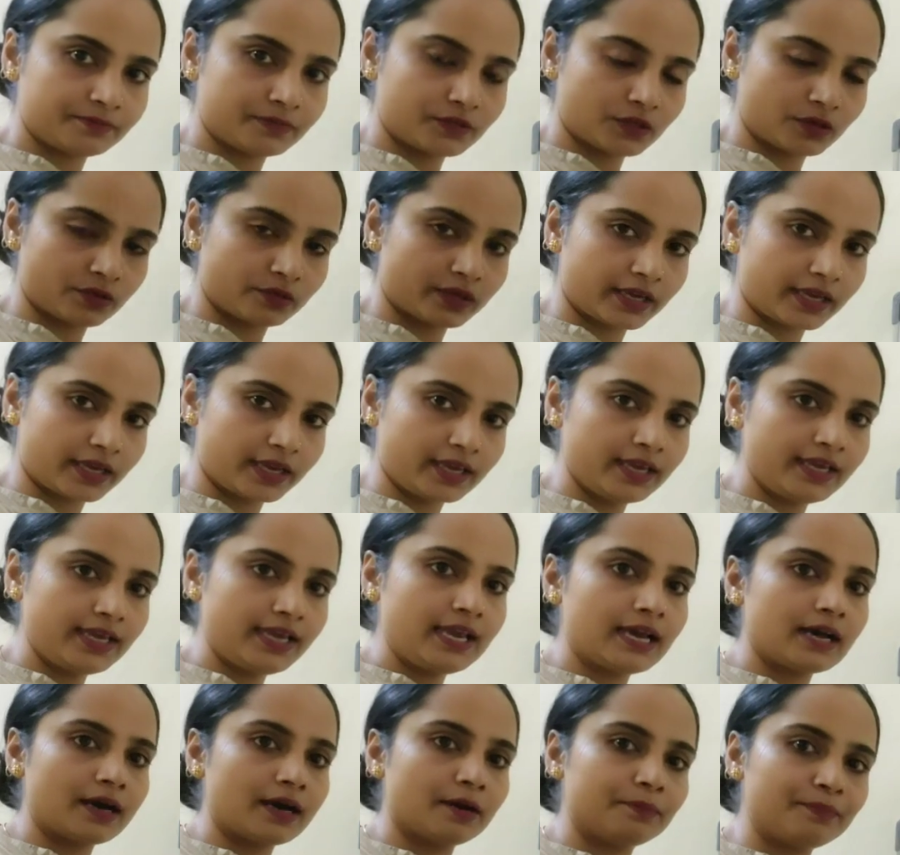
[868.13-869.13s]
Okay,
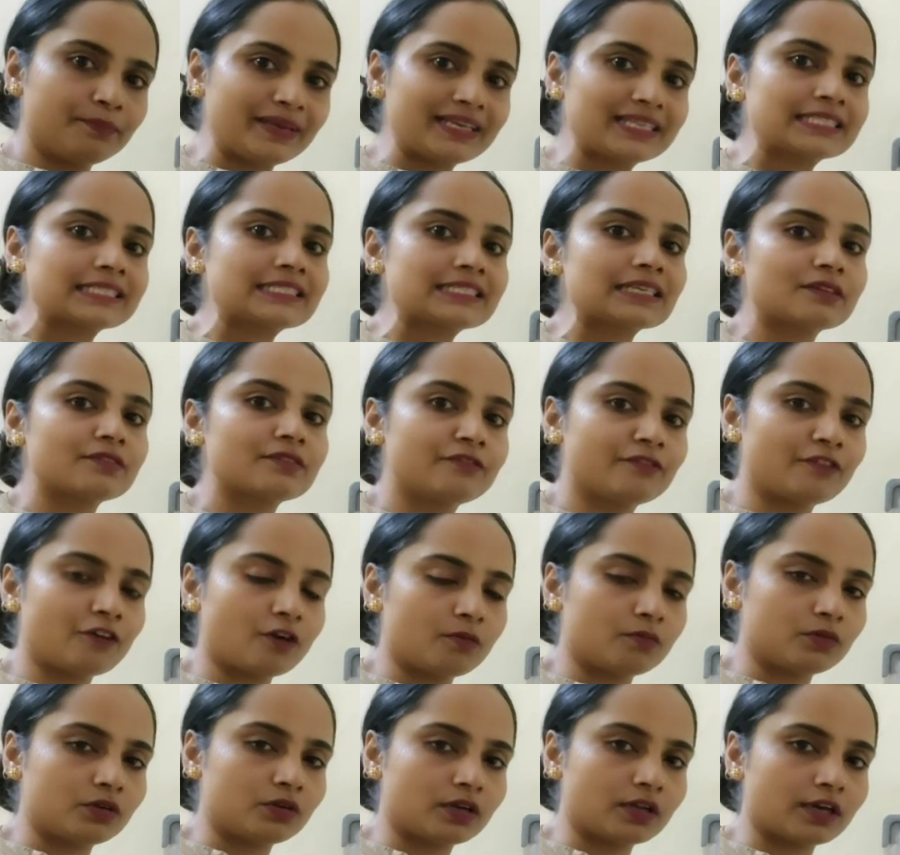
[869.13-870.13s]
a basic
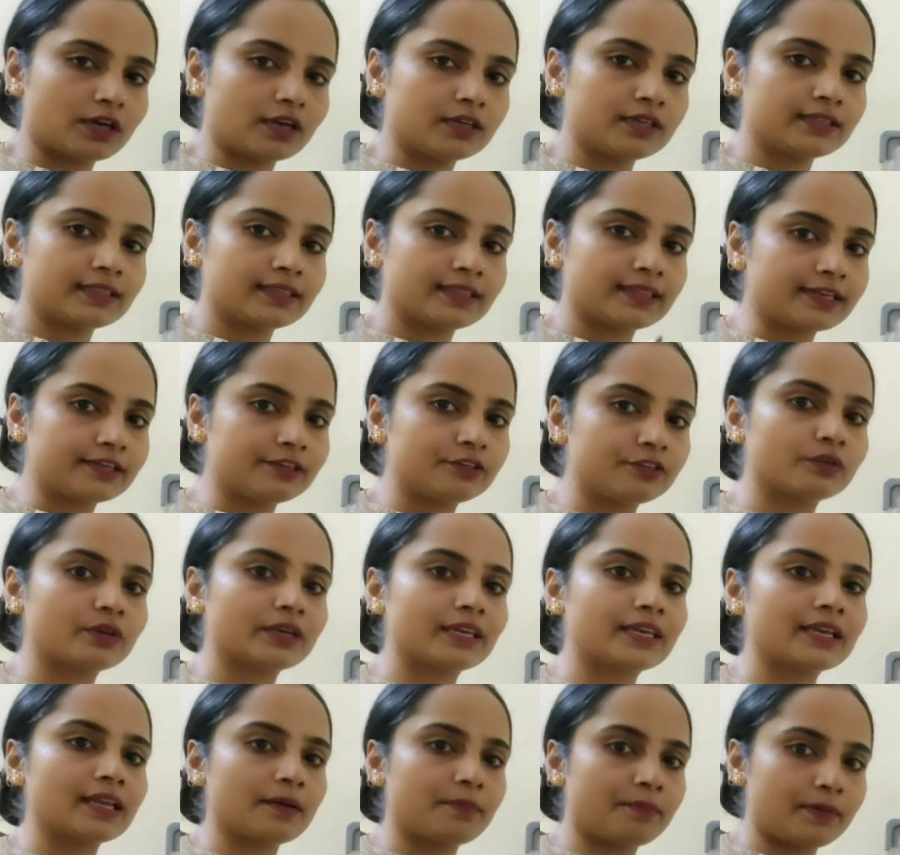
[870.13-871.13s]
formula that you
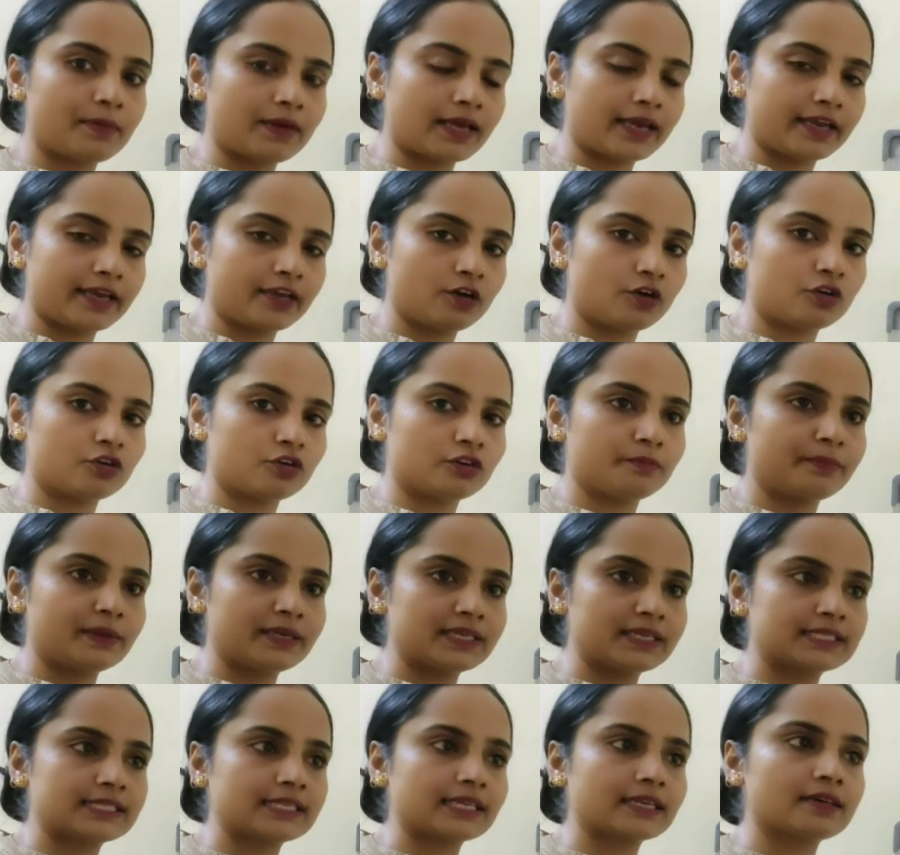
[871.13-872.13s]
can apply, or a
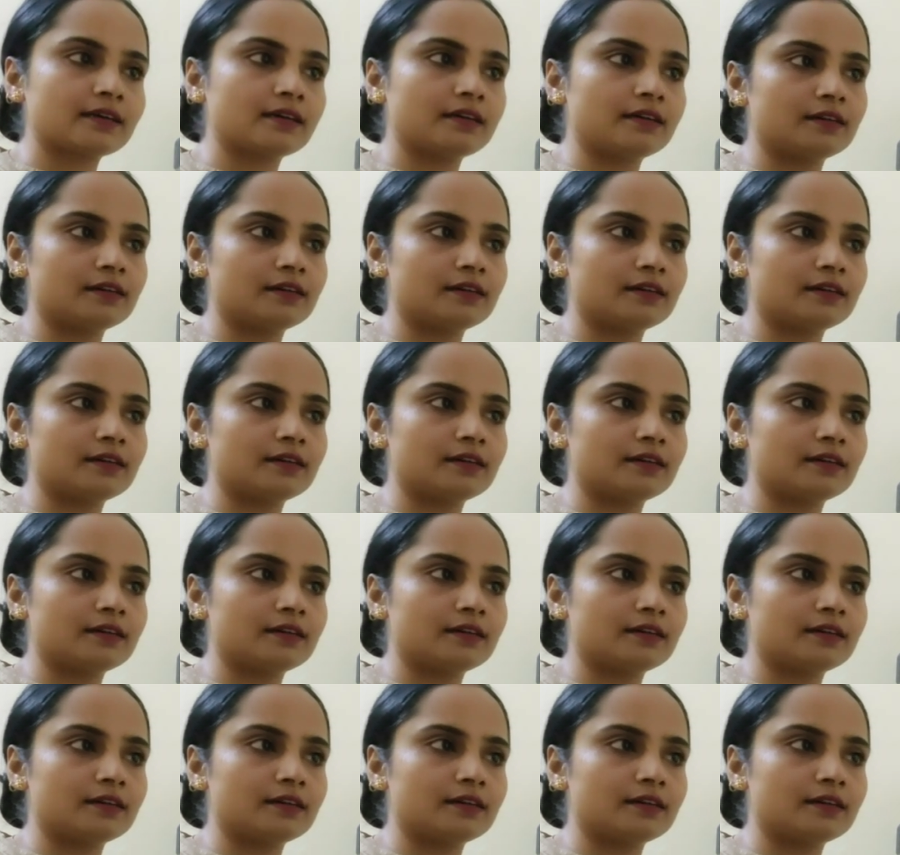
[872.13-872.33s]
basic